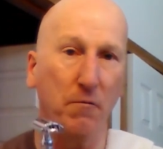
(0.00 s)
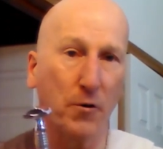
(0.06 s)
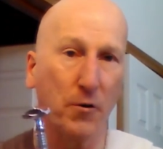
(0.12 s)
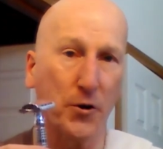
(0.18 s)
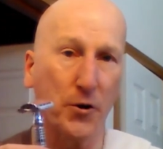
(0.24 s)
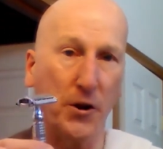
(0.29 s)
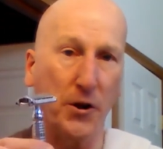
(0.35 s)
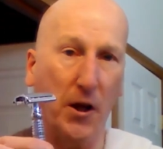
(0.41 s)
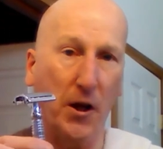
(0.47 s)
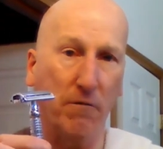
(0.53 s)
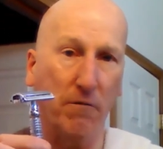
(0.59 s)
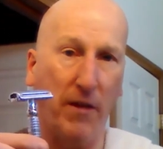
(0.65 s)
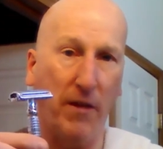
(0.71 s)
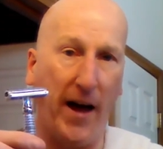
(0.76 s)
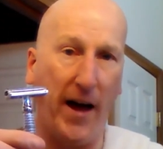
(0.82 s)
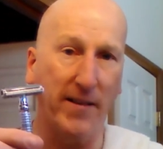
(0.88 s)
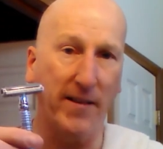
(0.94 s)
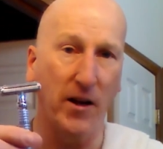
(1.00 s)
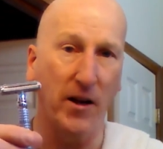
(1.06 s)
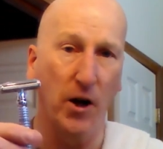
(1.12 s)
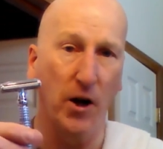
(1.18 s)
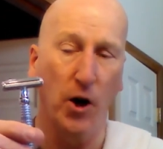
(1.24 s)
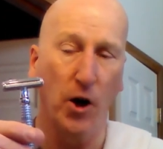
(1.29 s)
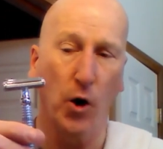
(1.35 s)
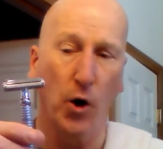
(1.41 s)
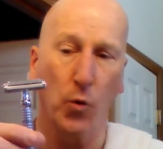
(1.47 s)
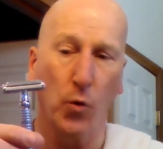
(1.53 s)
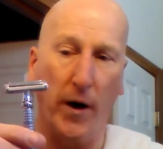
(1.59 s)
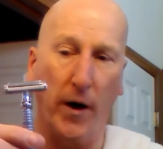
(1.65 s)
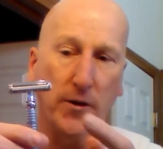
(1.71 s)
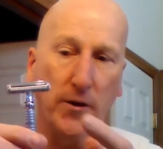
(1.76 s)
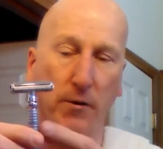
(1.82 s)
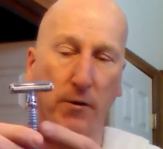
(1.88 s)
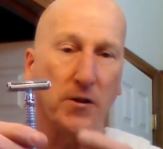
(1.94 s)
version of that
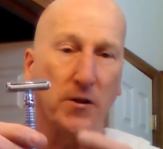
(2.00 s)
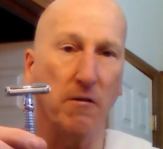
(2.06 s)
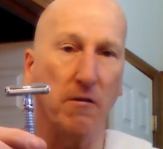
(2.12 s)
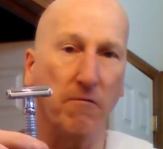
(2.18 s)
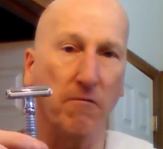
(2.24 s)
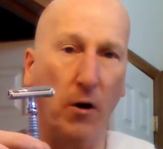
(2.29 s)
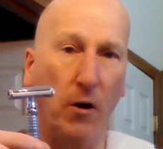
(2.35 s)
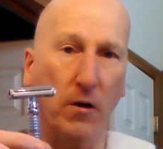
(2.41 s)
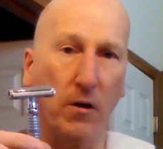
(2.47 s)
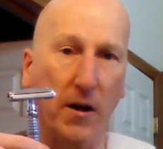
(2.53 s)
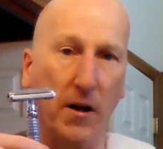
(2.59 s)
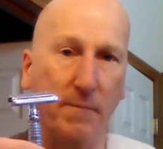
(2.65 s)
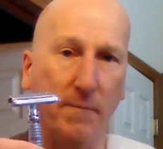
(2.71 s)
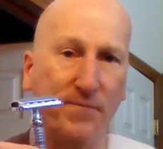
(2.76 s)
razor. It's the Vulcan.